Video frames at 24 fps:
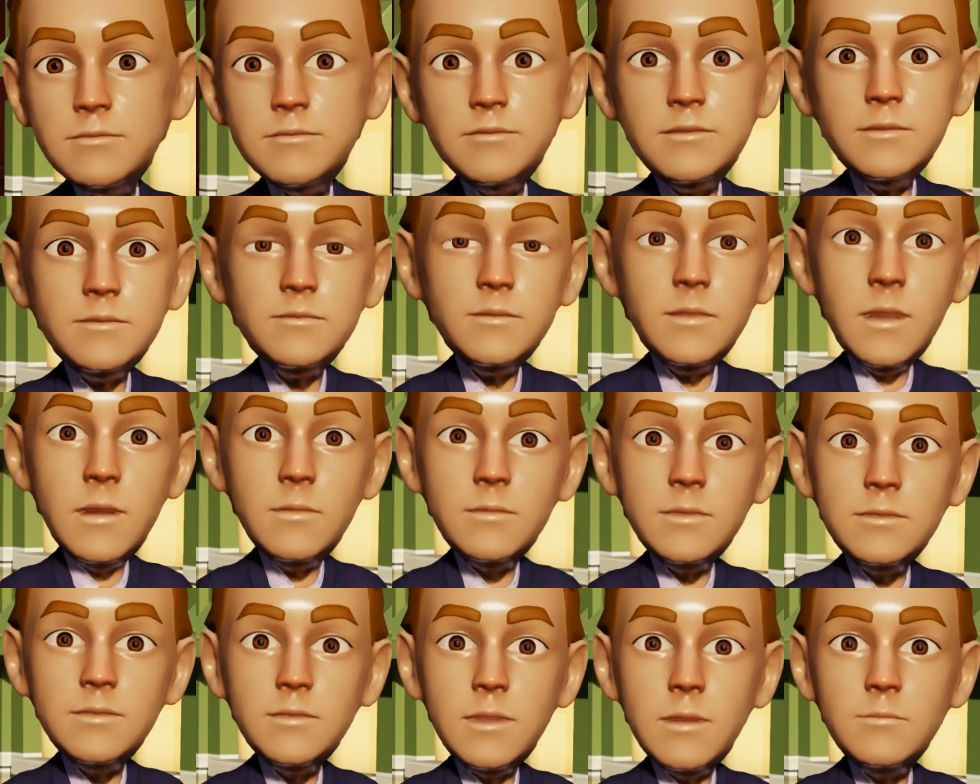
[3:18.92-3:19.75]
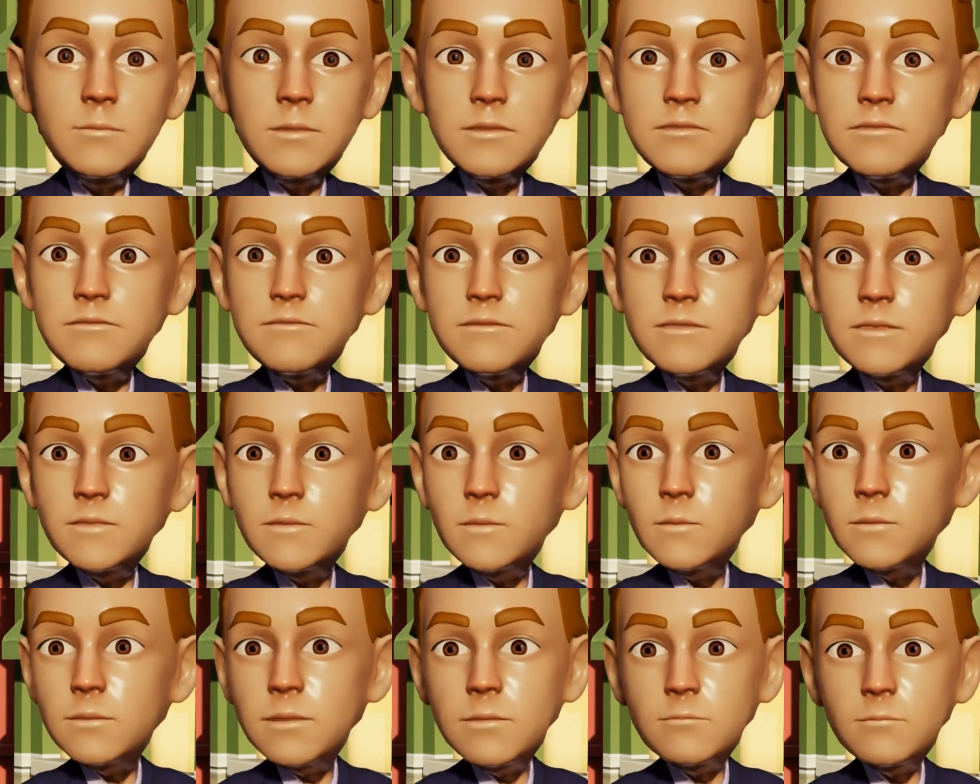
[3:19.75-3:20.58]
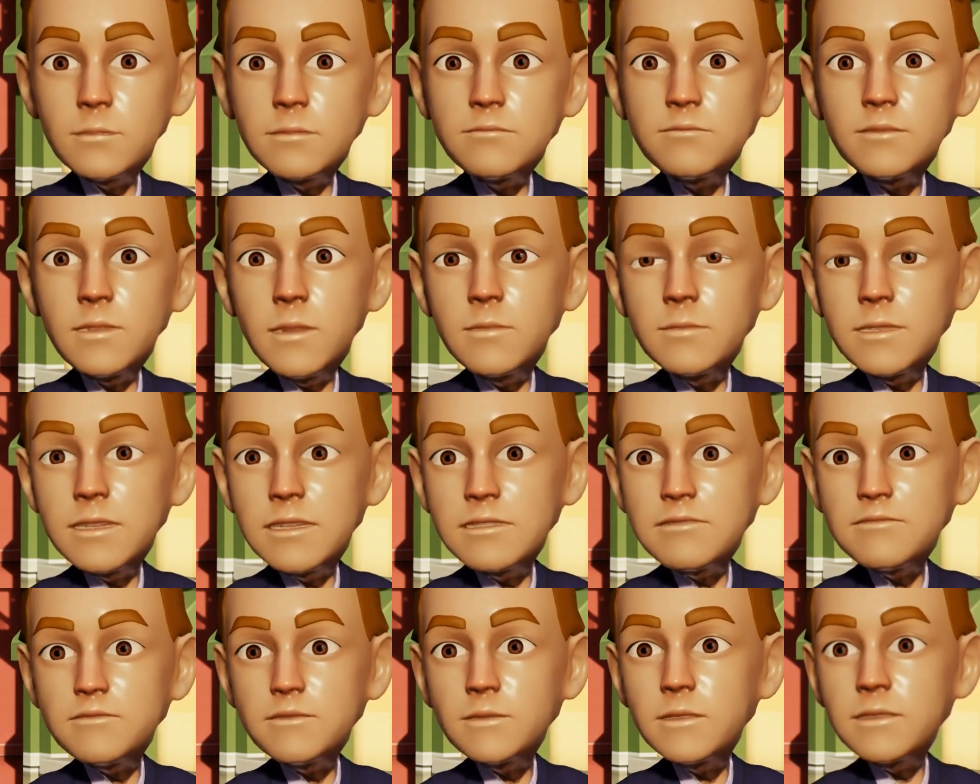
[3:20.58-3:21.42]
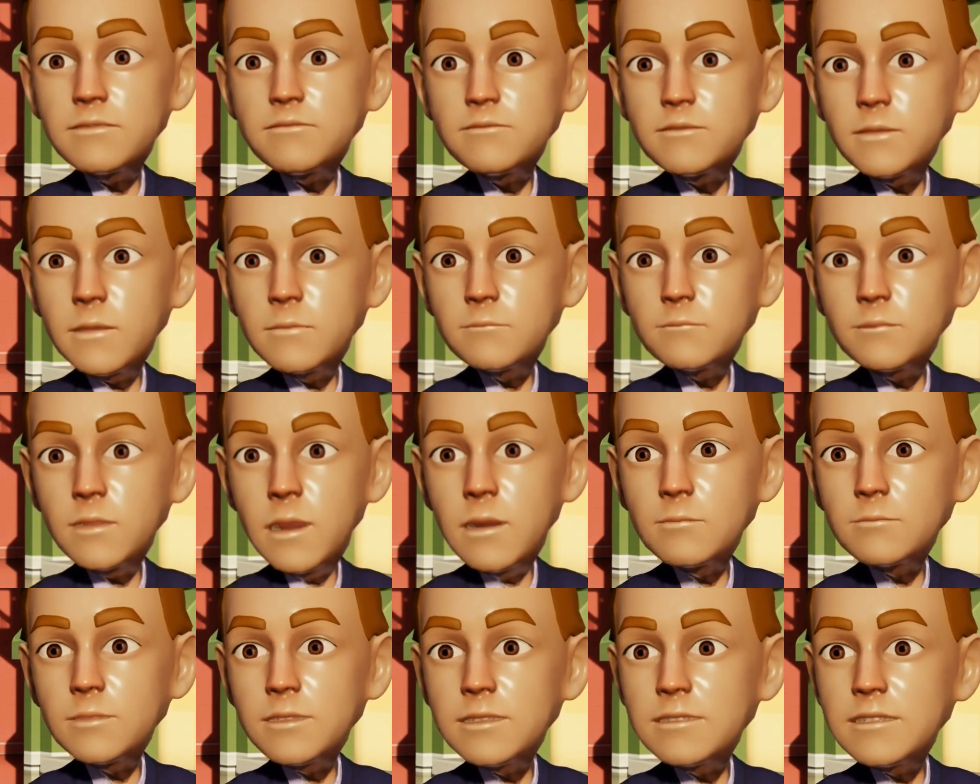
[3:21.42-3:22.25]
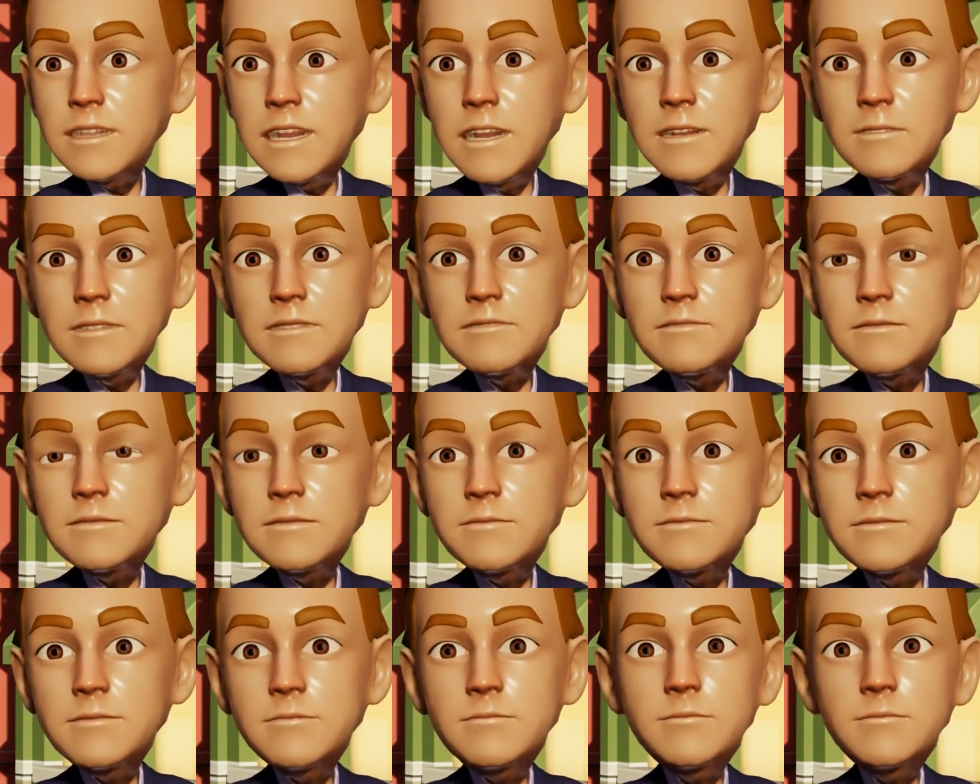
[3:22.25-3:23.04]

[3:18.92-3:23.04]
Some common coverages included with building insurance are property damage,